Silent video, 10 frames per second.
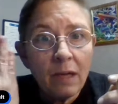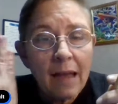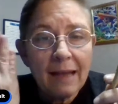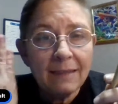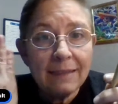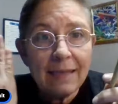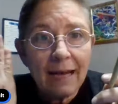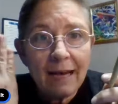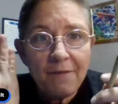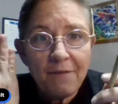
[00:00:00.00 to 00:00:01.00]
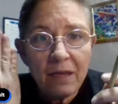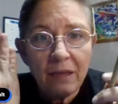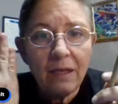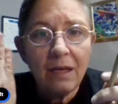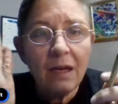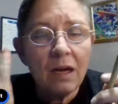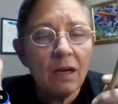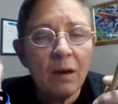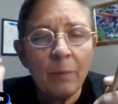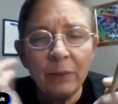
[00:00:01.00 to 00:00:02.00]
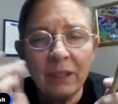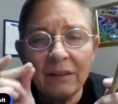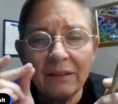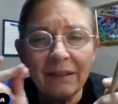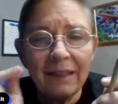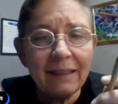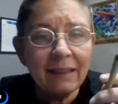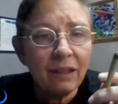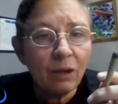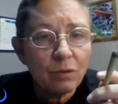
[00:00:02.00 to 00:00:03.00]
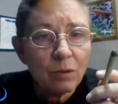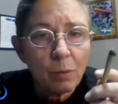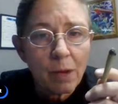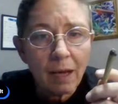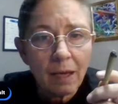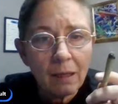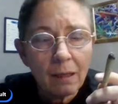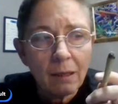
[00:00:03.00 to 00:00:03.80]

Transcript: anxiety feeling completely goes away.